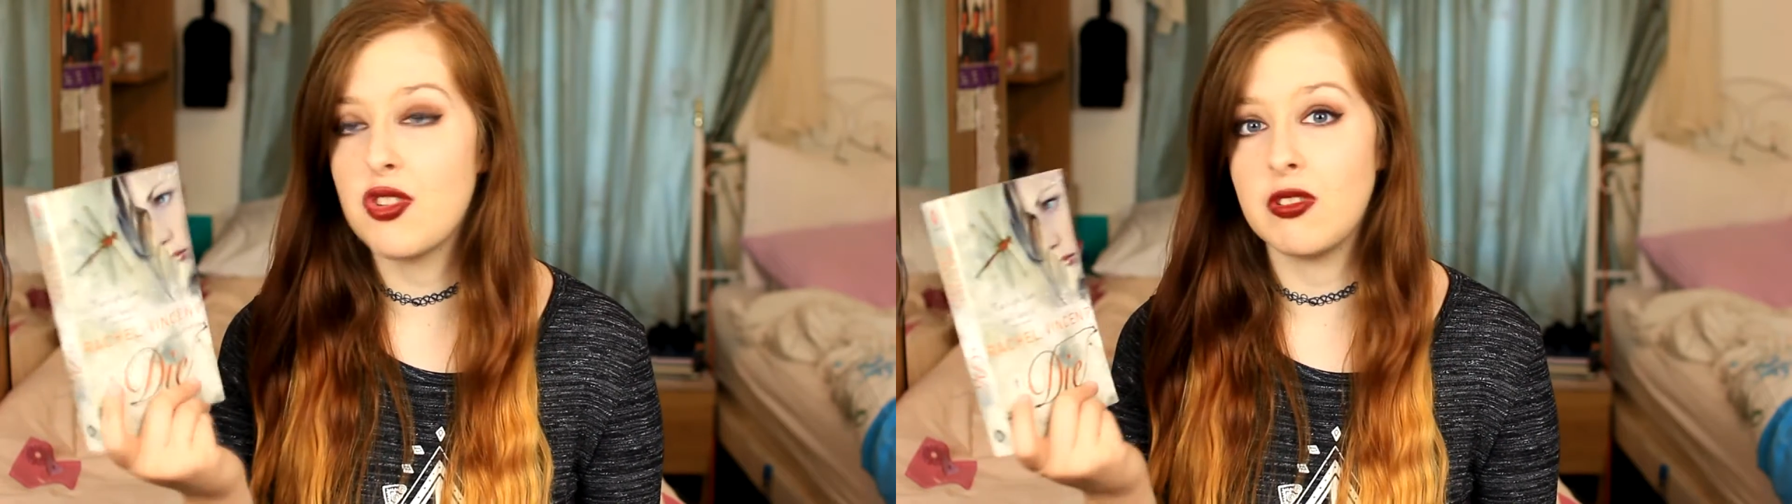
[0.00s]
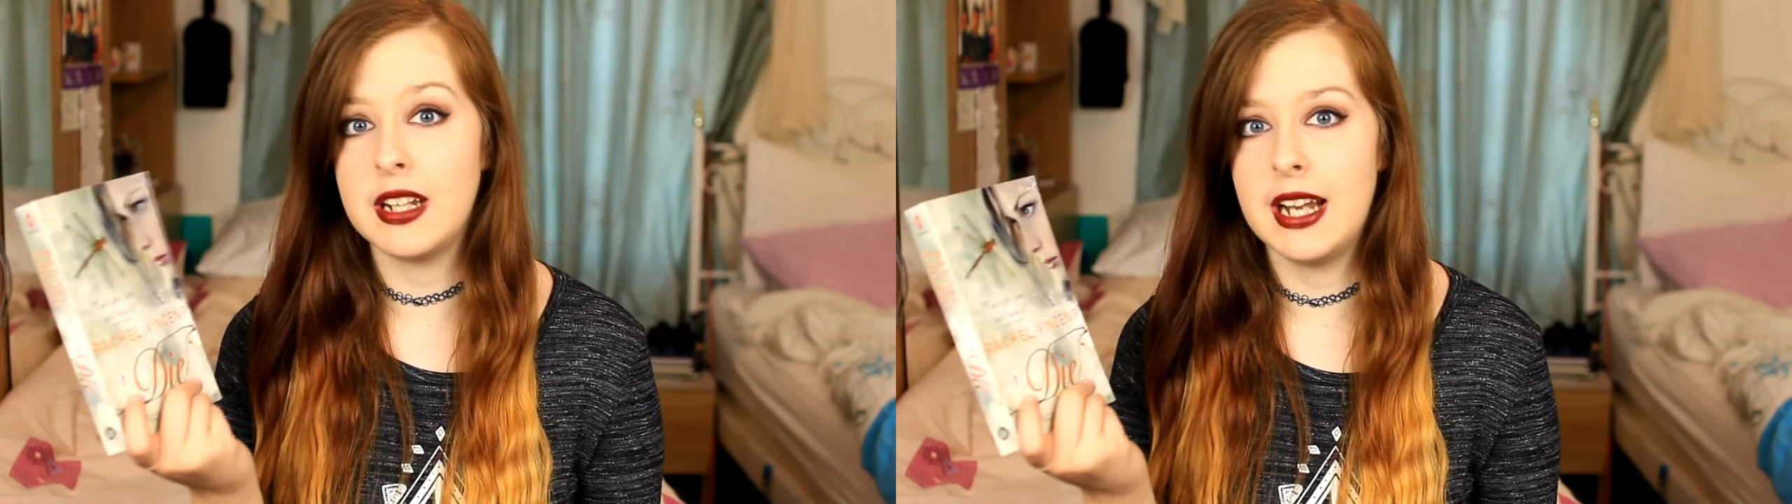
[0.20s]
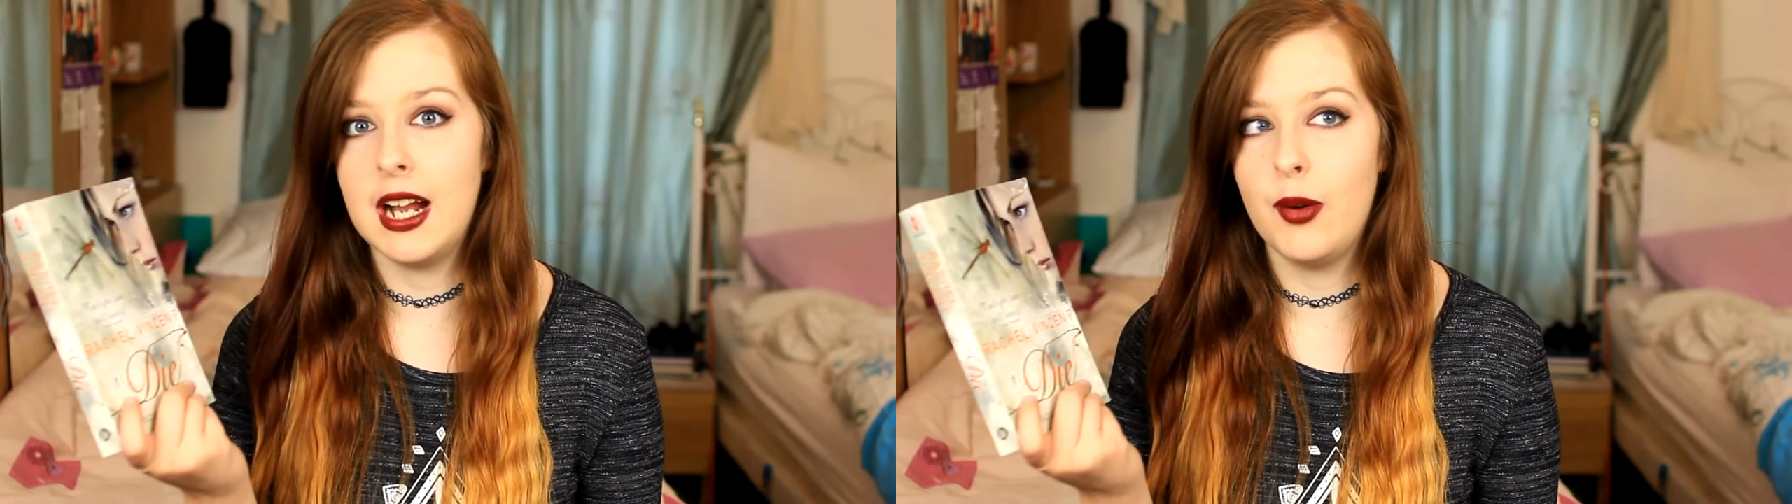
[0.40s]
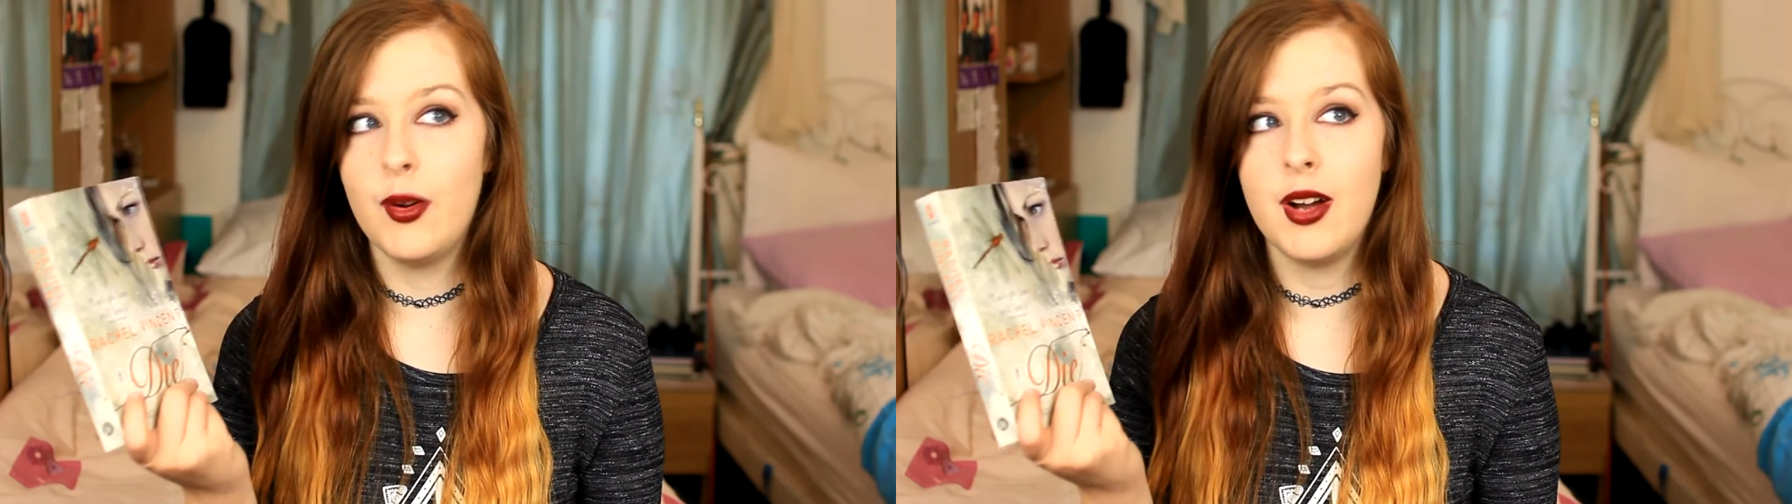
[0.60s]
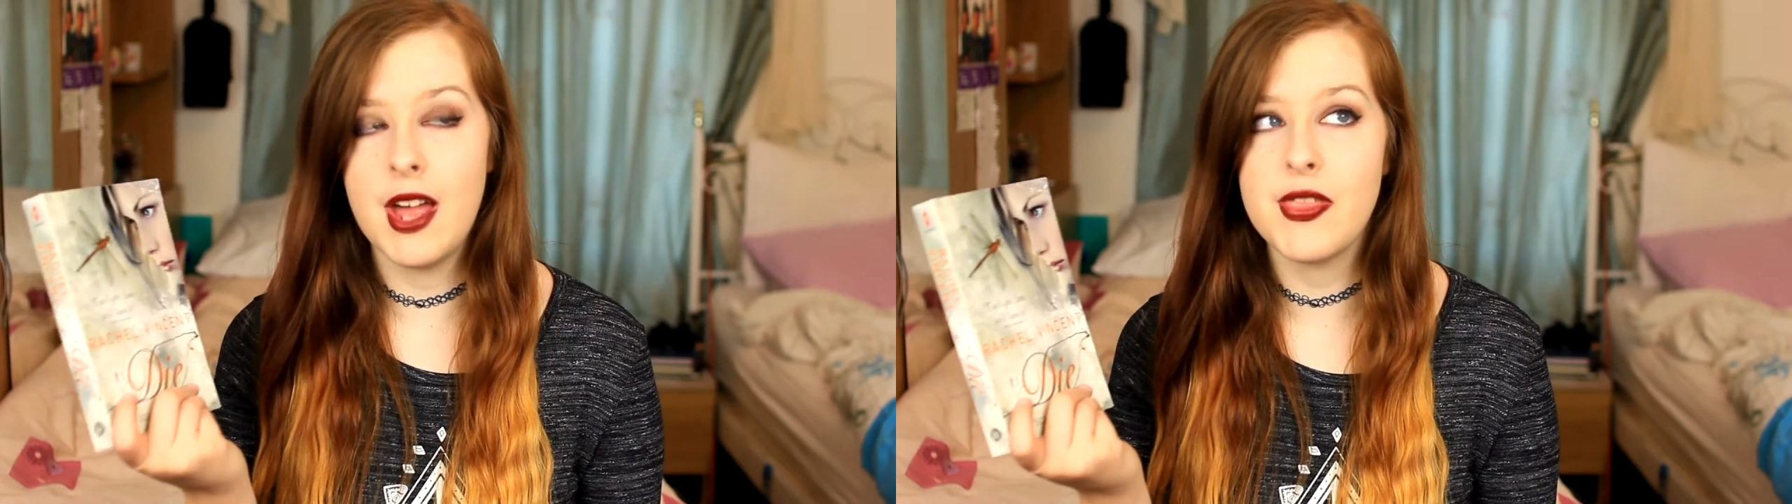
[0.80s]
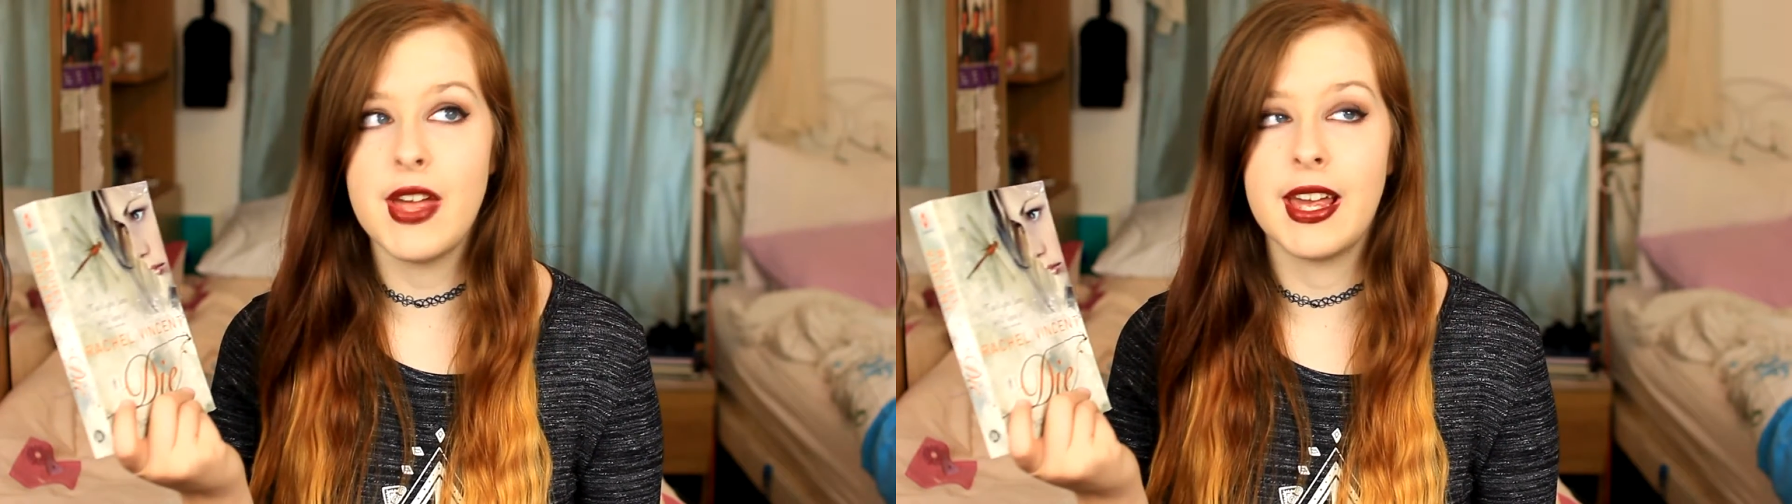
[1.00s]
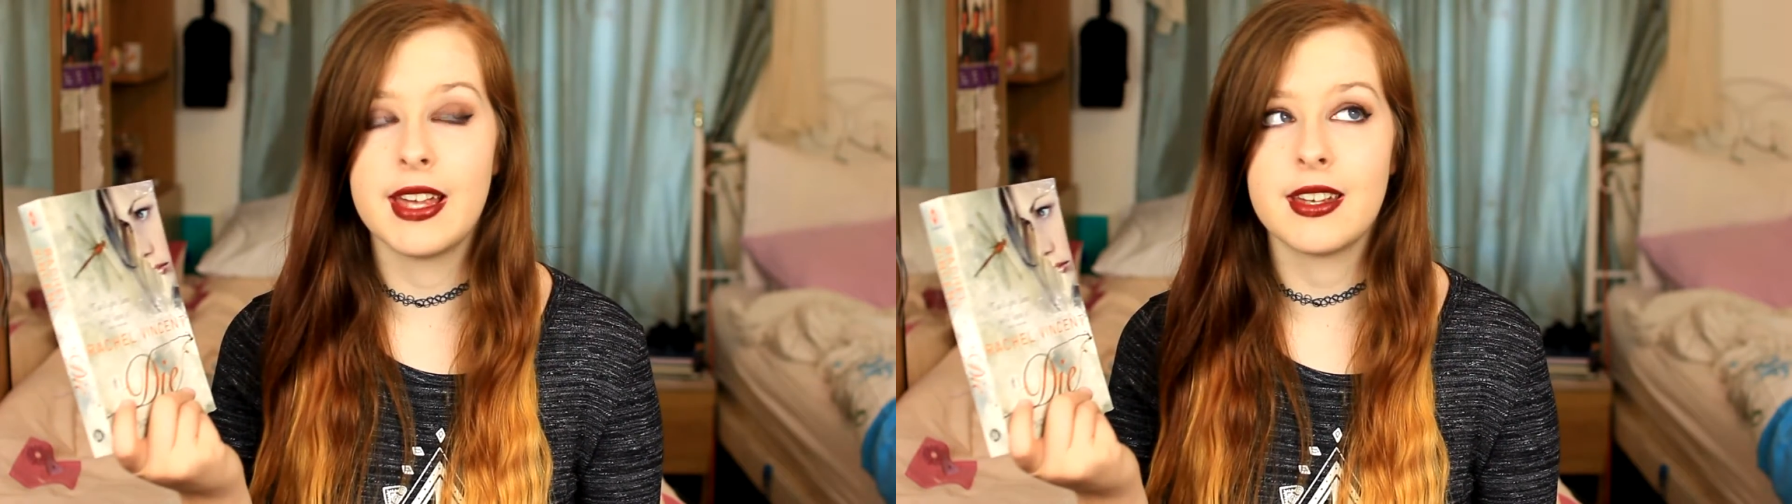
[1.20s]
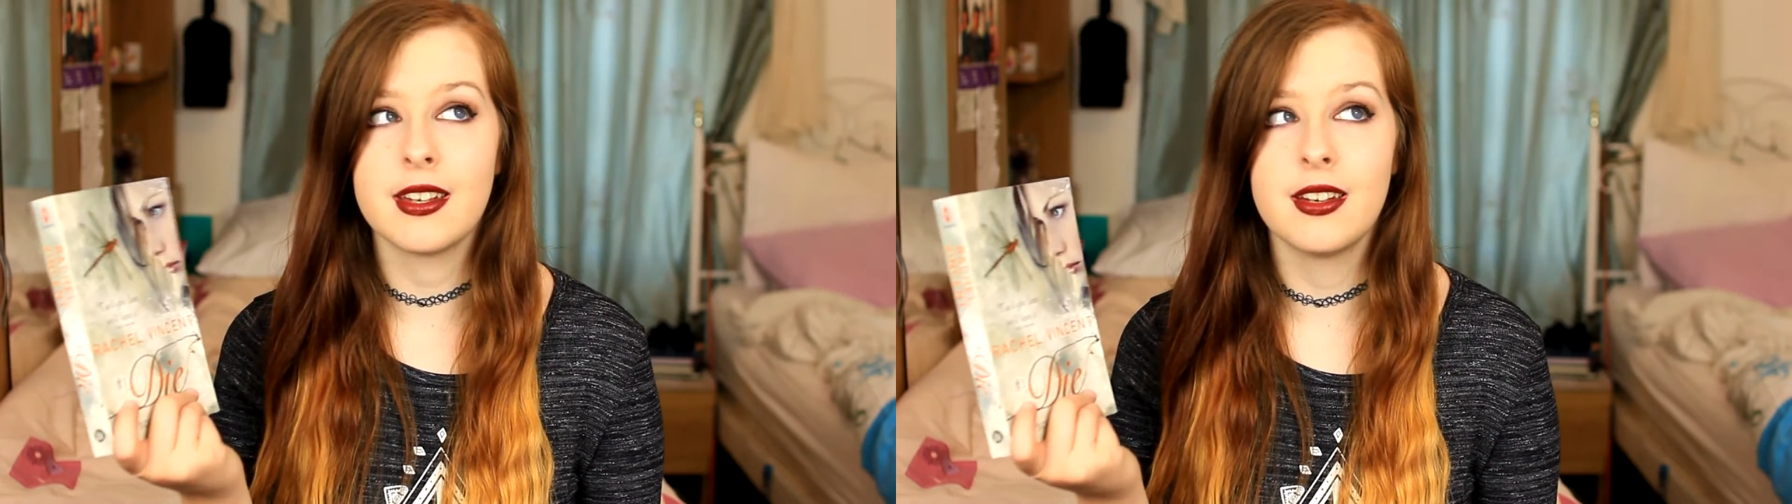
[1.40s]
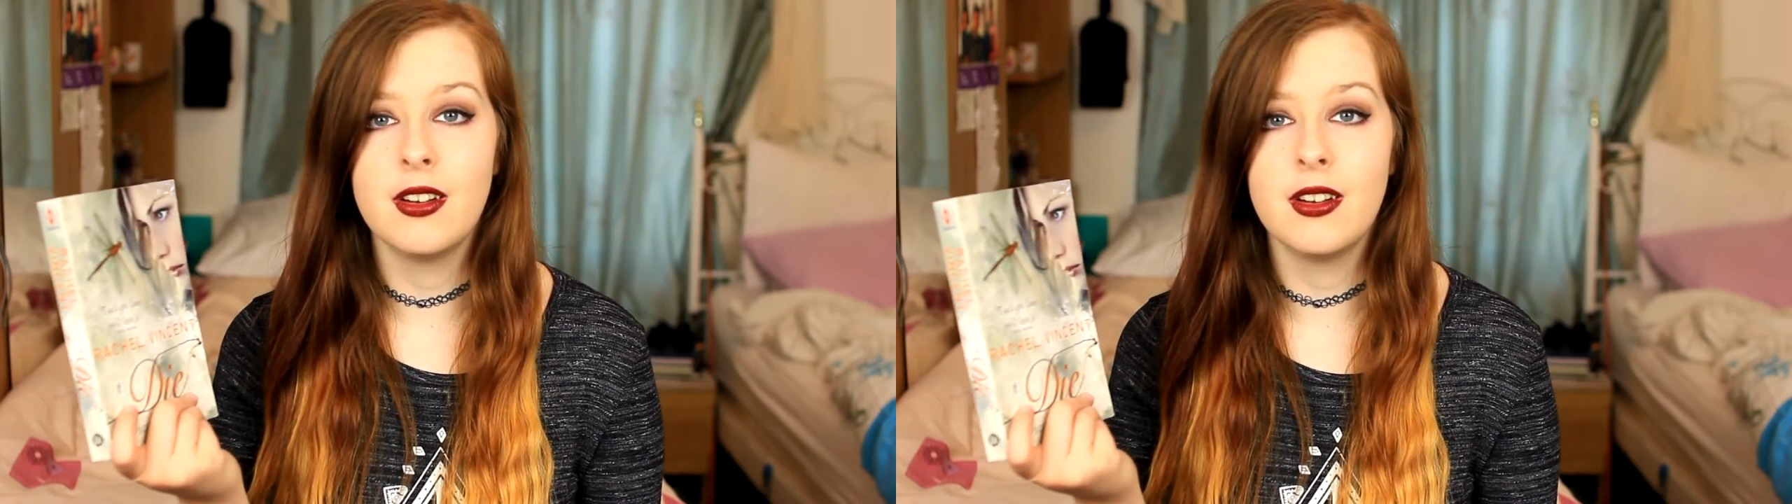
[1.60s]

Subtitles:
3 now, I think.